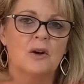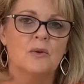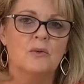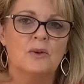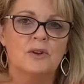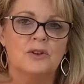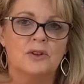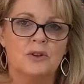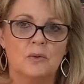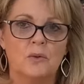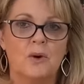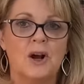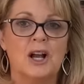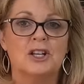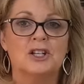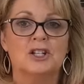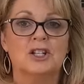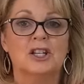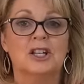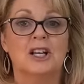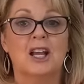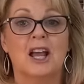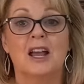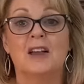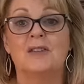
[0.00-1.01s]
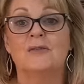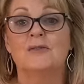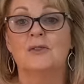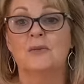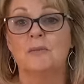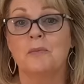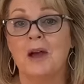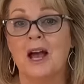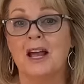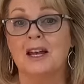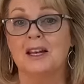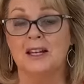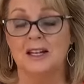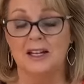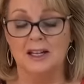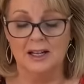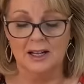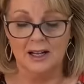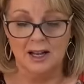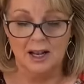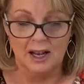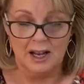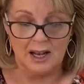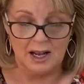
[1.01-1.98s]
with the way she cared for
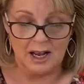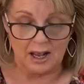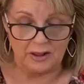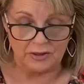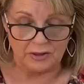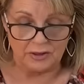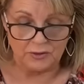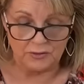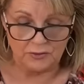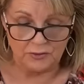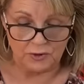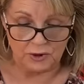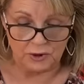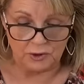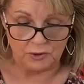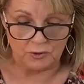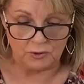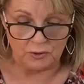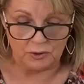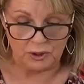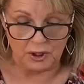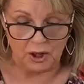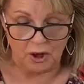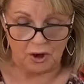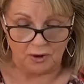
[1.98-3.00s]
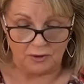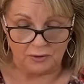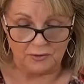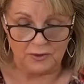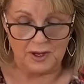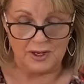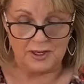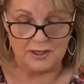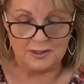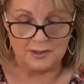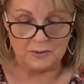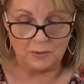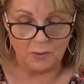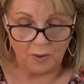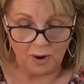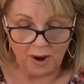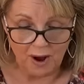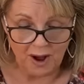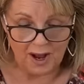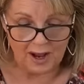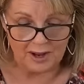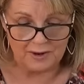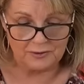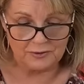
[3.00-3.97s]
Paddy at the funeral of his
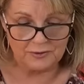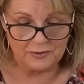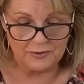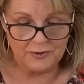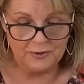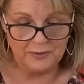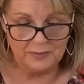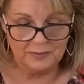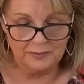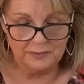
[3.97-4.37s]
wife.